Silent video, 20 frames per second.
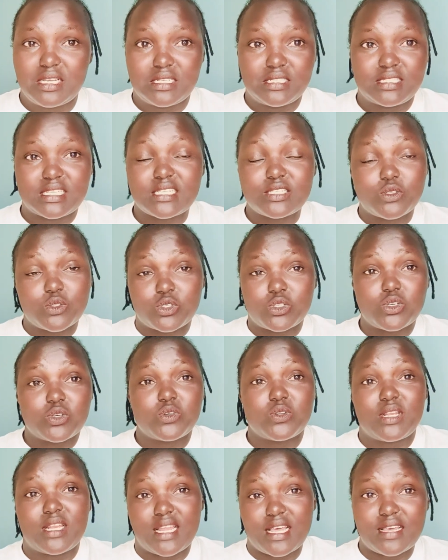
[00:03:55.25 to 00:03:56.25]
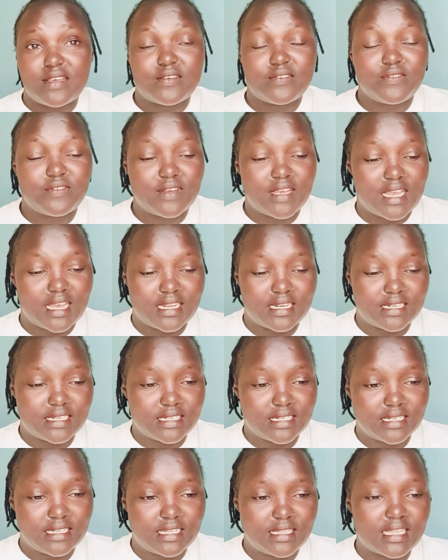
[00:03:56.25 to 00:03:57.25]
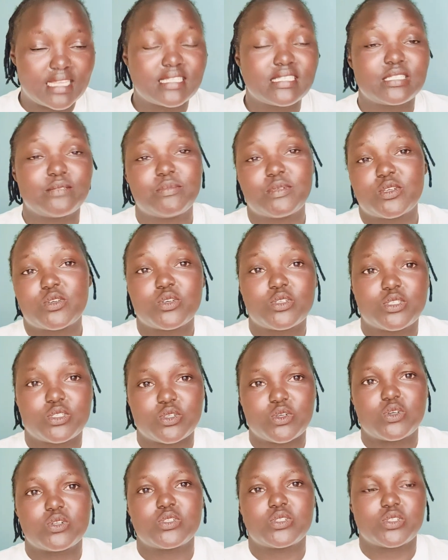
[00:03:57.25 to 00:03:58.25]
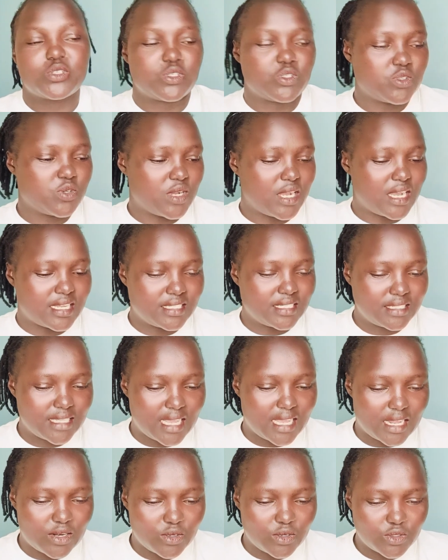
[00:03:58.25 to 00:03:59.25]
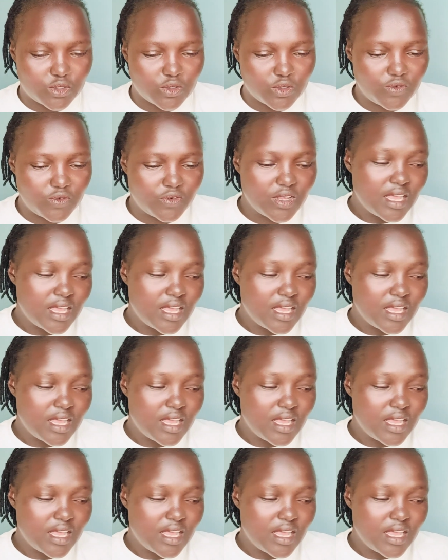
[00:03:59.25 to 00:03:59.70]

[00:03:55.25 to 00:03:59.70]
just to show love. And that is because you also show us a lot of